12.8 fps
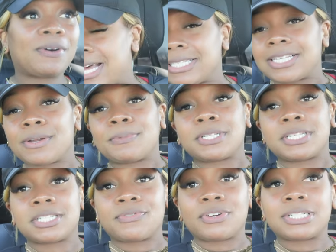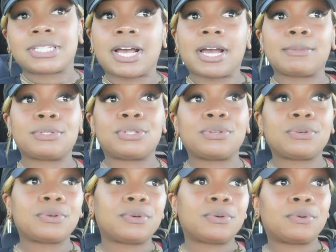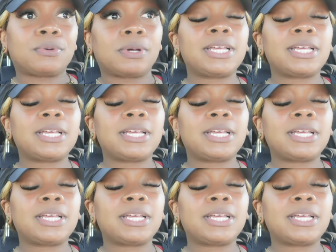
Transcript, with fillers: Guy said it was his first time too.